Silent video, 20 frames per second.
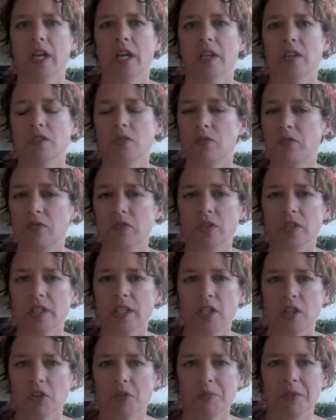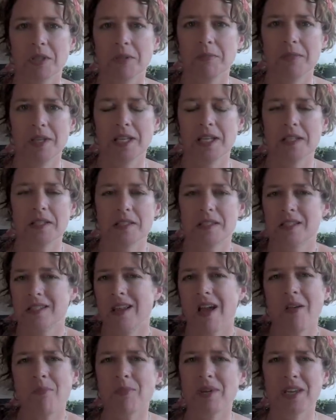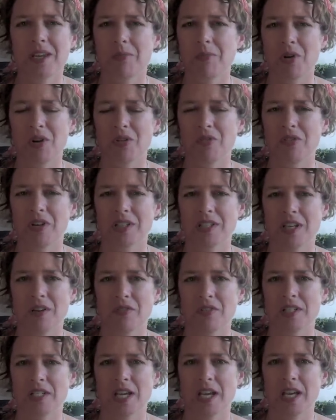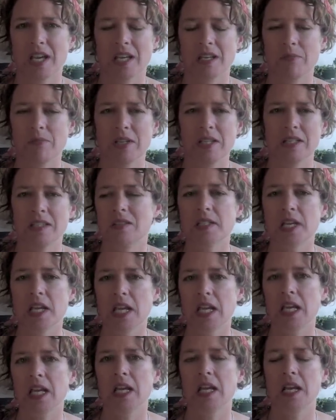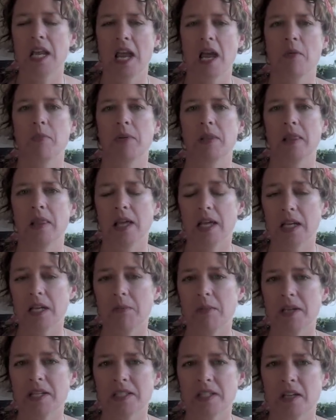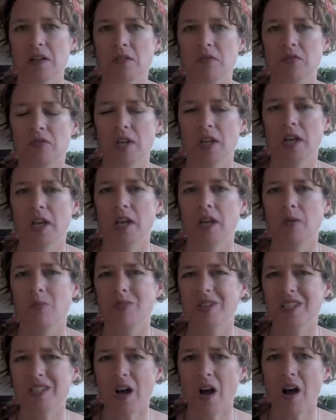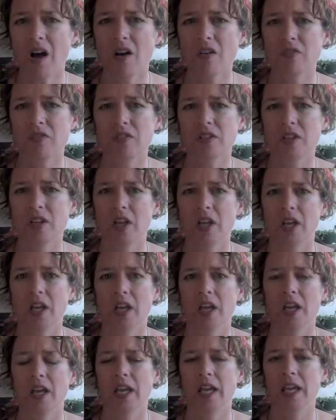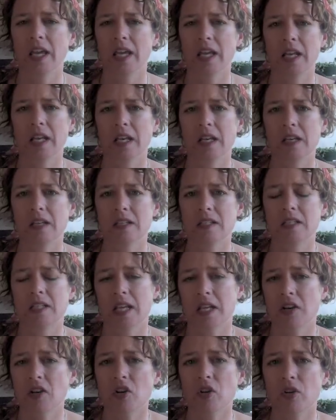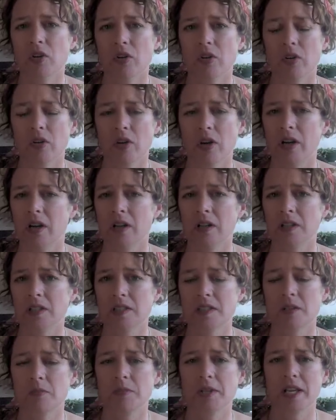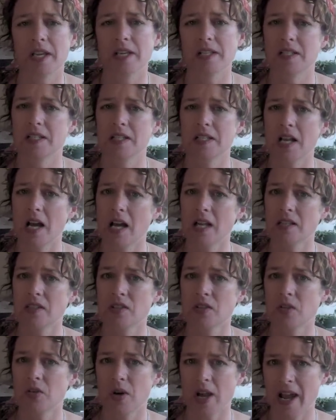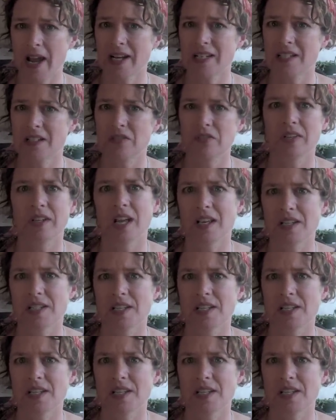So, fully human means not being perfect every day, it means taking a nap and letting myself be soft and tender on some days and not so active and on